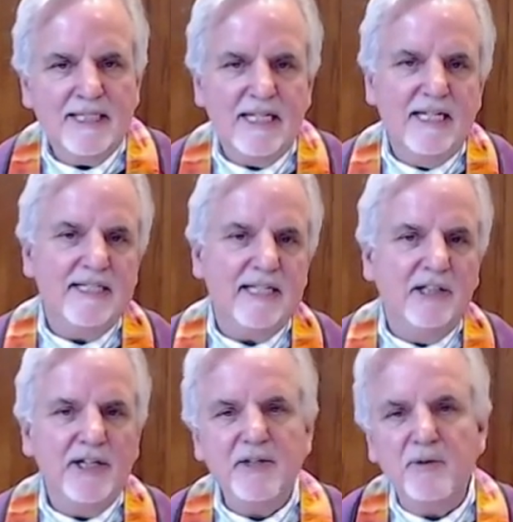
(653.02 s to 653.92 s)

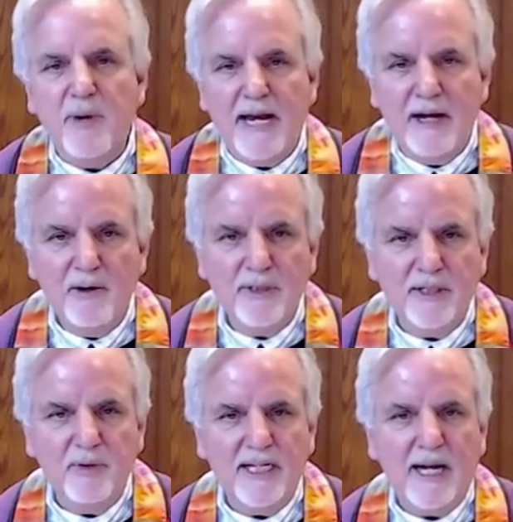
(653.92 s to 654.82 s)
sees and looks
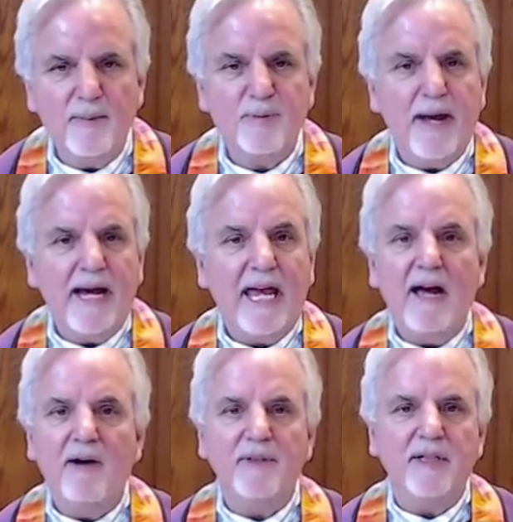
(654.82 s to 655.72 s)
around, and when he comes
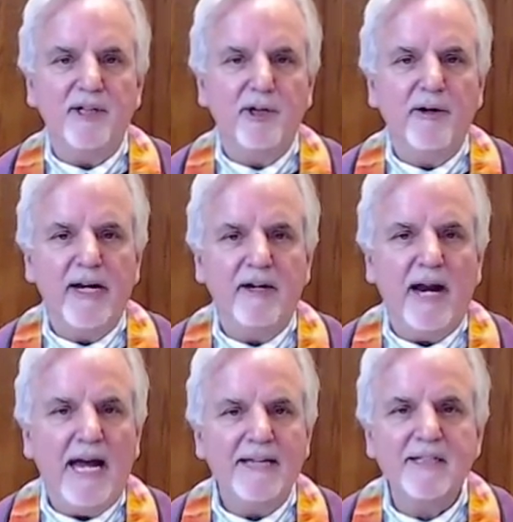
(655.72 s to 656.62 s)
back out, the
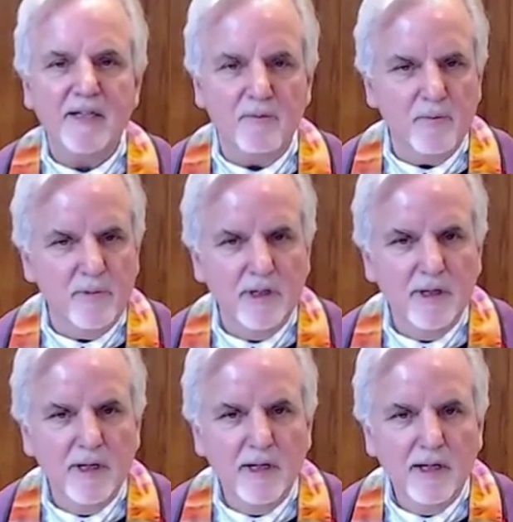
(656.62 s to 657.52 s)
curator asks him,
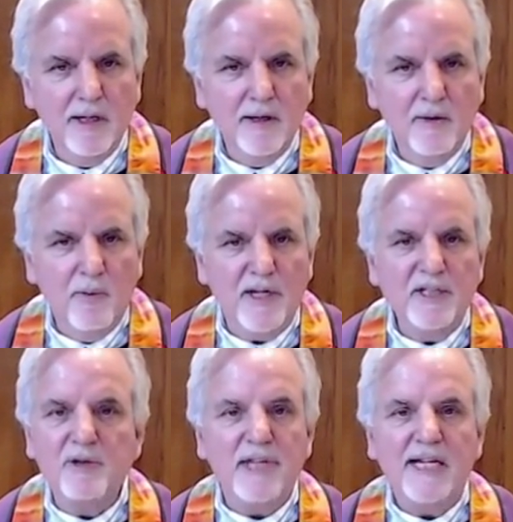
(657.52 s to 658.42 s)

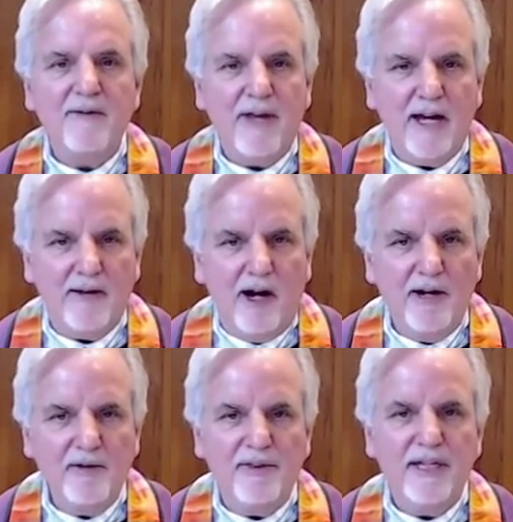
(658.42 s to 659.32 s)
What did you think of
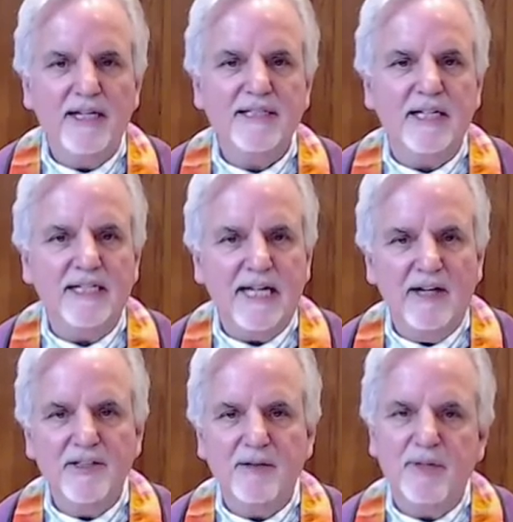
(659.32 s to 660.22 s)
that? All your things? And he
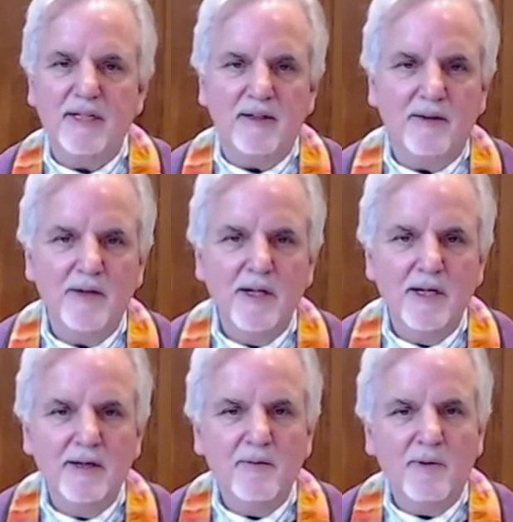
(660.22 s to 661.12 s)
tells him, he,
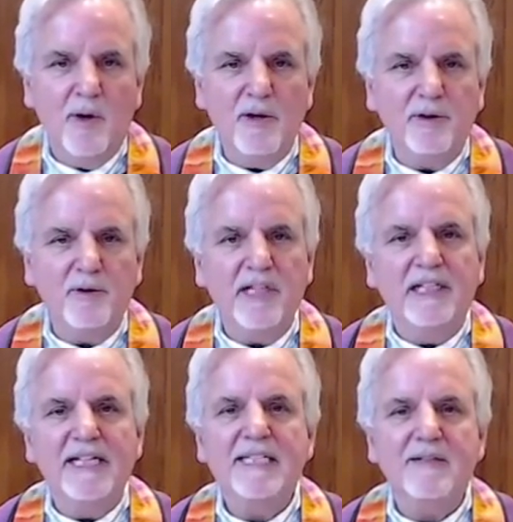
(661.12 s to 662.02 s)
going
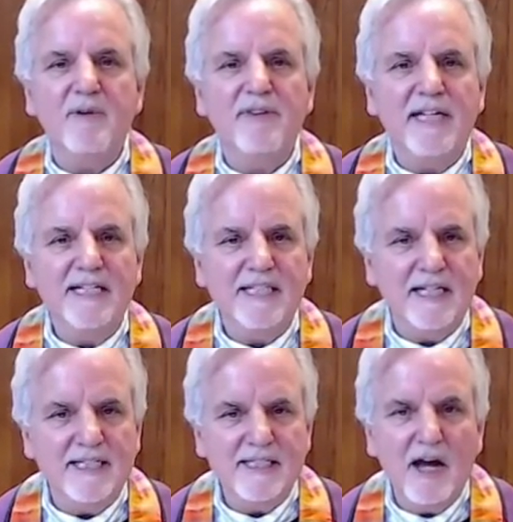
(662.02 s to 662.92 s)
through the list of the
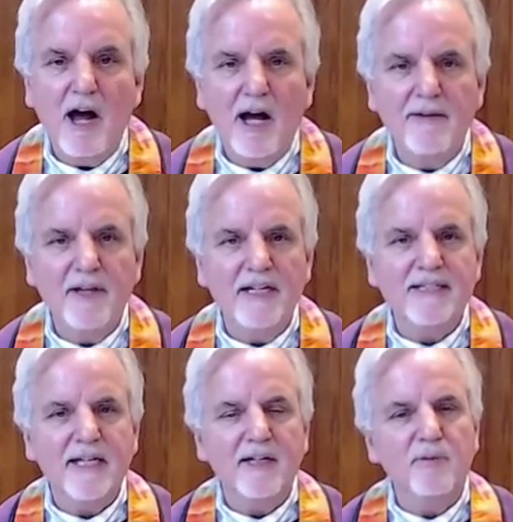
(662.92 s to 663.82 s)
things that he saw, and
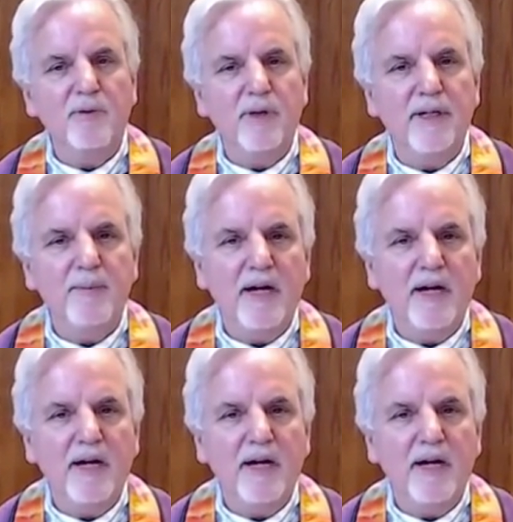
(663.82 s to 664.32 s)
then he said, Well,